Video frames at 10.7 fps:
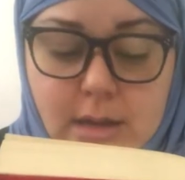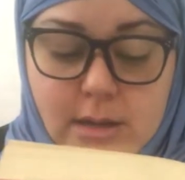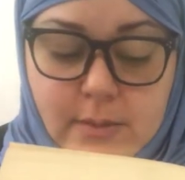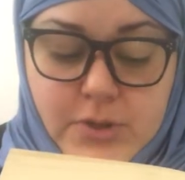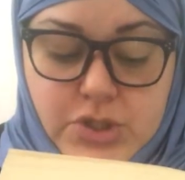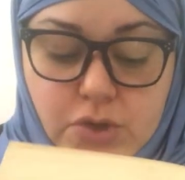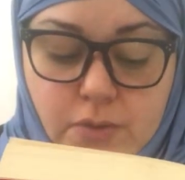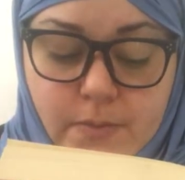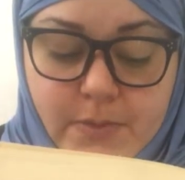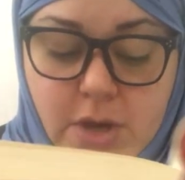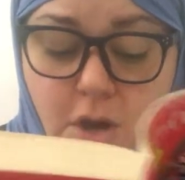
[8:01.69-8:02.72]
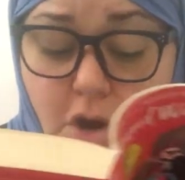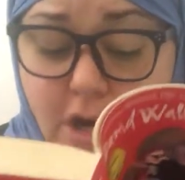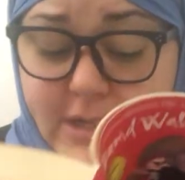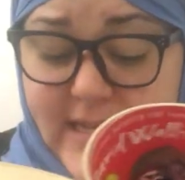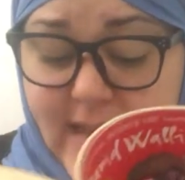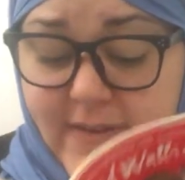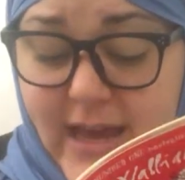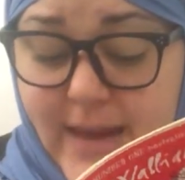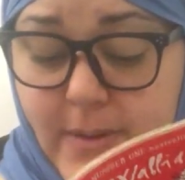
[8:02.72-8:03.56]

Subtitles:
Number 2, her TV had